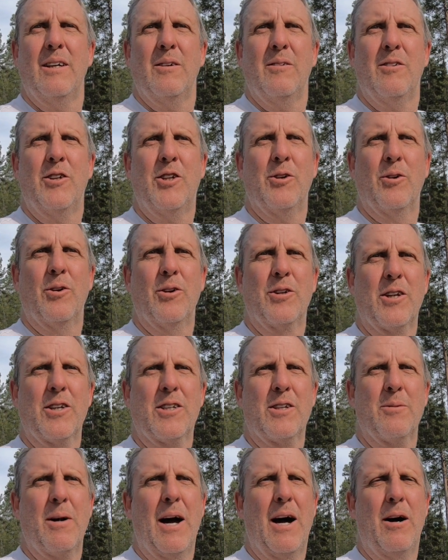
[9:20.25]
shores of
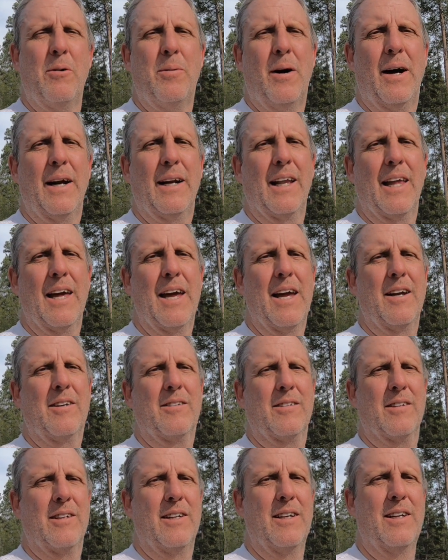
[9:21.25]
some alpine
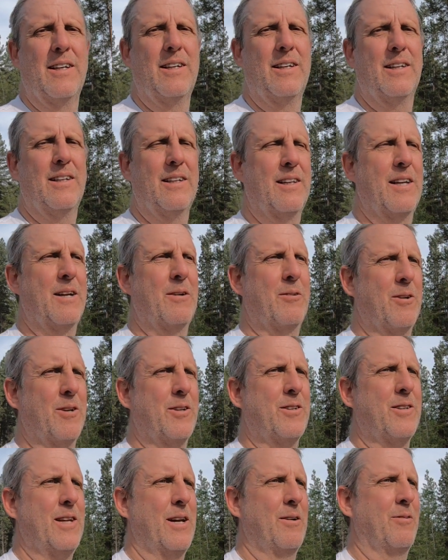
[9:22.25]
lakes, and they
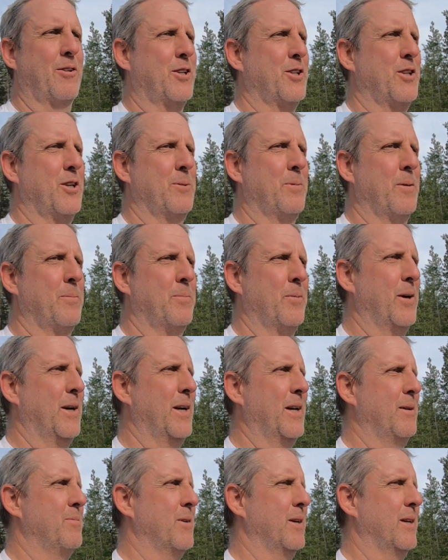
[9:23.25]
were super
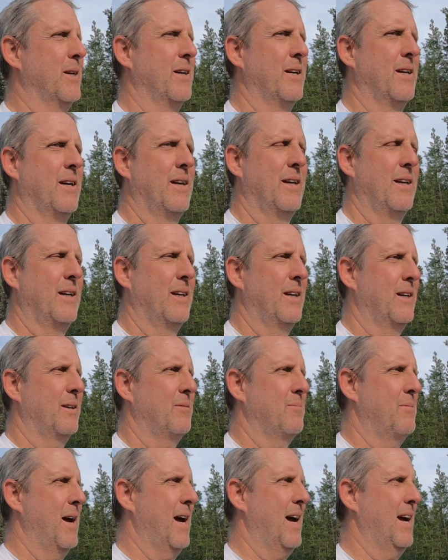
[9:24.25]
pretty, but
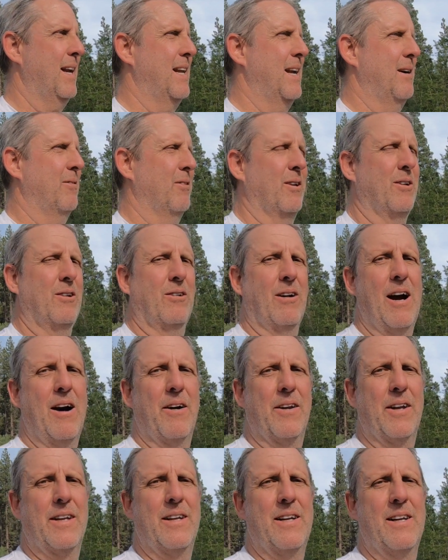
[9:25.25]
man, they were
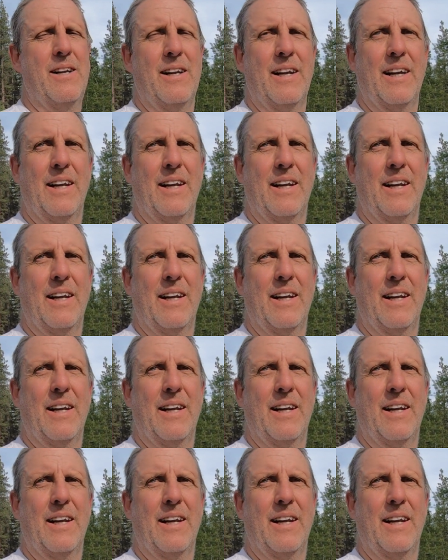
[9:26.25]
crowded.